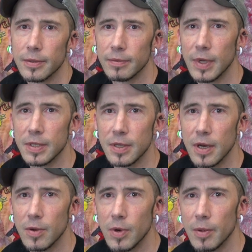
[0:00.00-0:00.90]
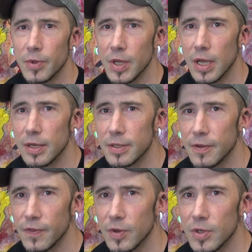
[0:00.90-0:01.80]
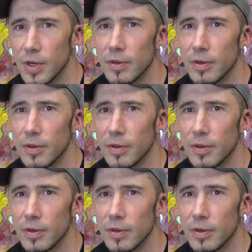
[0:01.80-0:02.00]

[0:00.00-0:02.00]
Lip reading: That's kind of what I'm looking at as the future.